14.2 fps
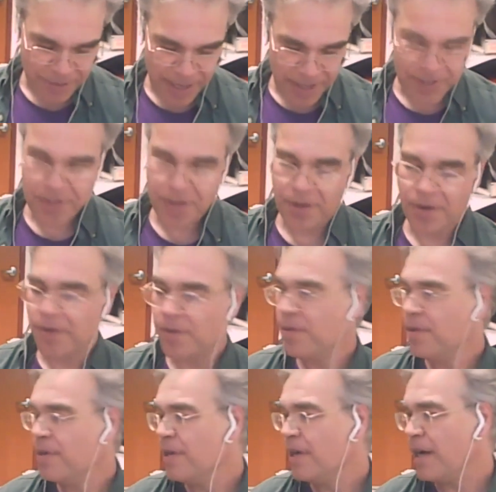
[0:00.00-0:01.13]
Right.
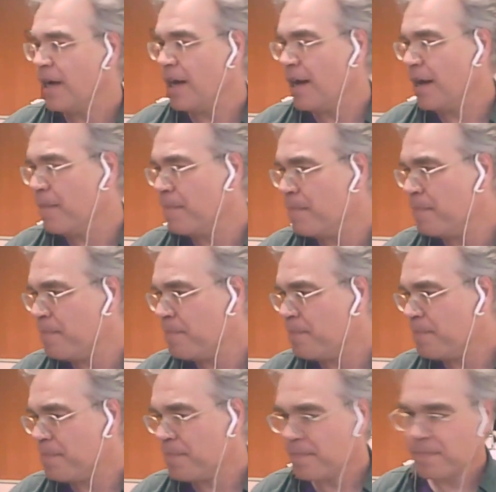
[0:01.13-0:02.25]
So um
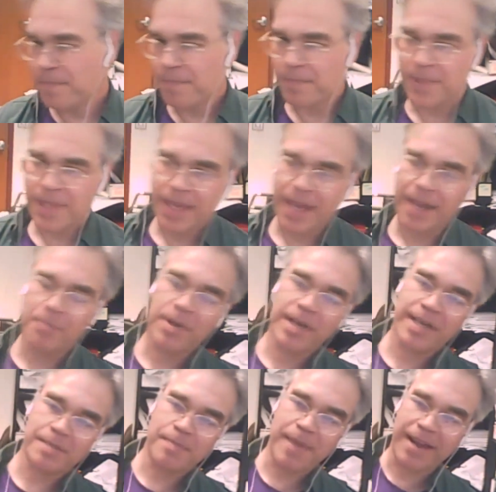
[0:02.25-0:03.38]
yeah, to
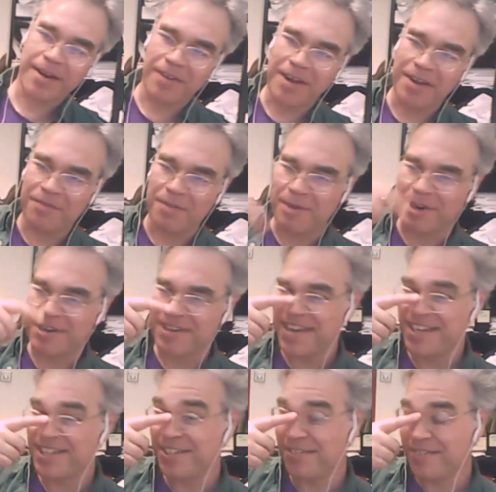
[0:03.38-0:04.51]
bring us back around from our
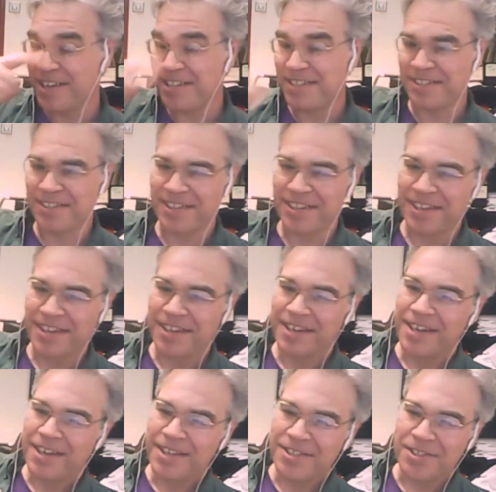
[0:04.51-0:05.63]
tangent, right? So the
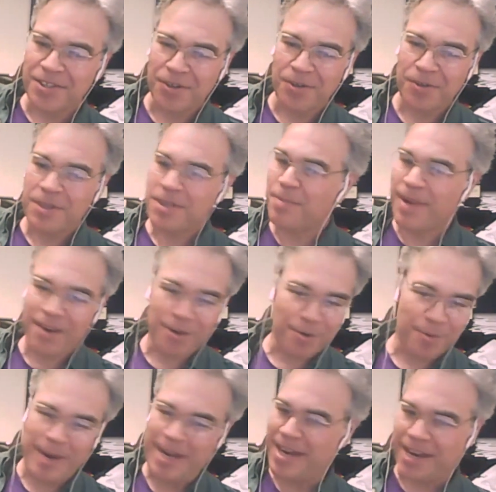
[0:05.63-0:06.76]
so you might or
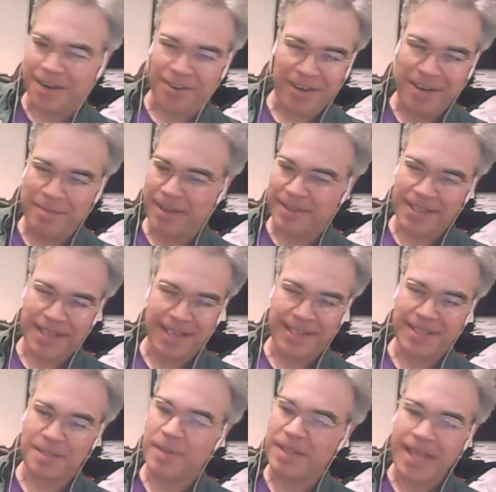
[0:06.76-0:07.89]
might not agree about the
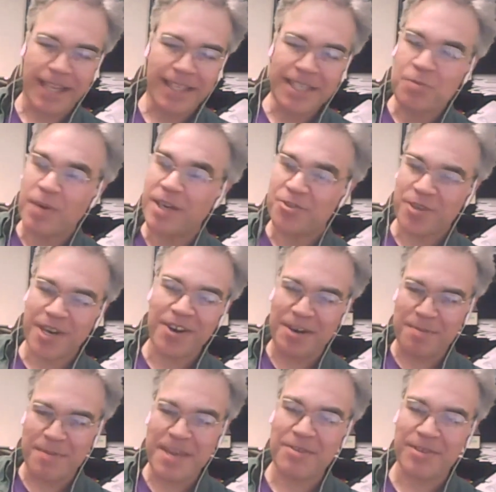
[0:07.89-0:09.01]
kids, but the, at least what it triggered
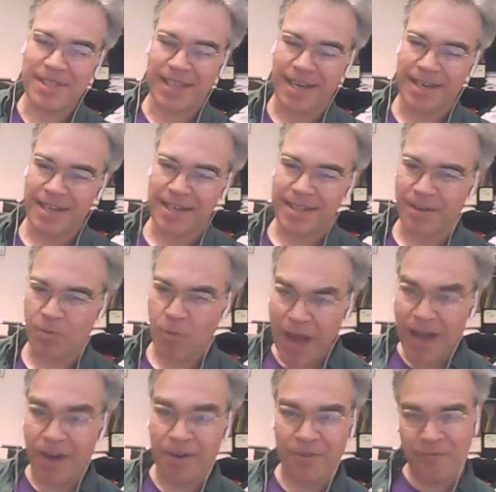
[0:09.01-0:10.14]
in me was the idea that
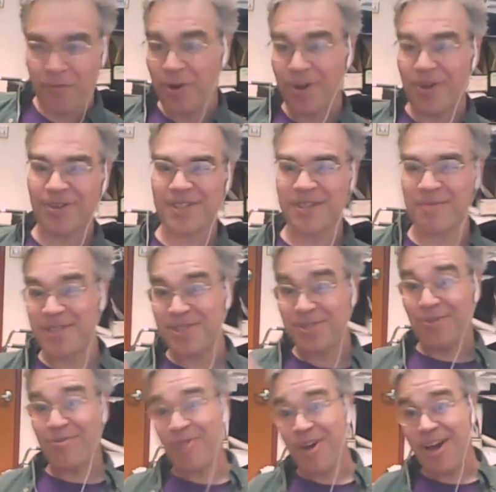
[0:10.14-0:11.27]
wow, four-year-olds can be
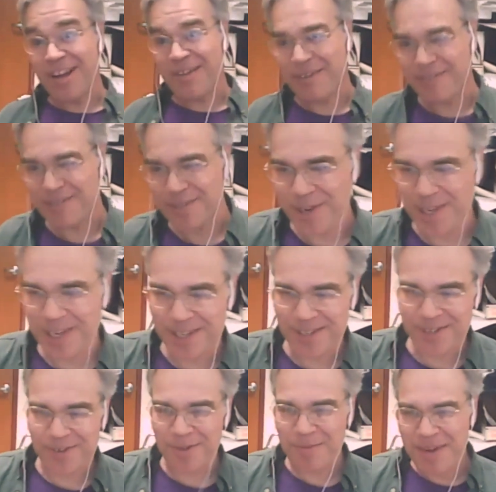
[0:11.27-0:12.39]
so wrong about what's going on in
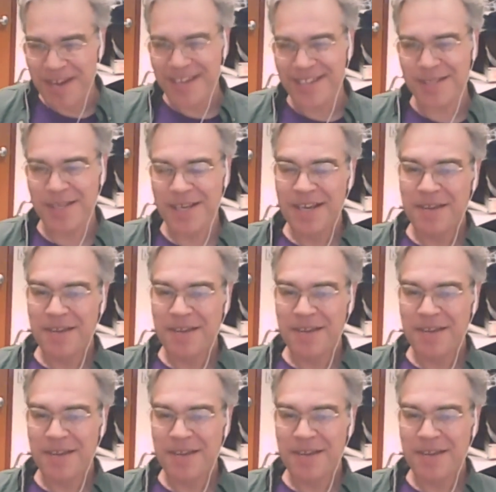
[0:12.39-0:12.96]
their own minds.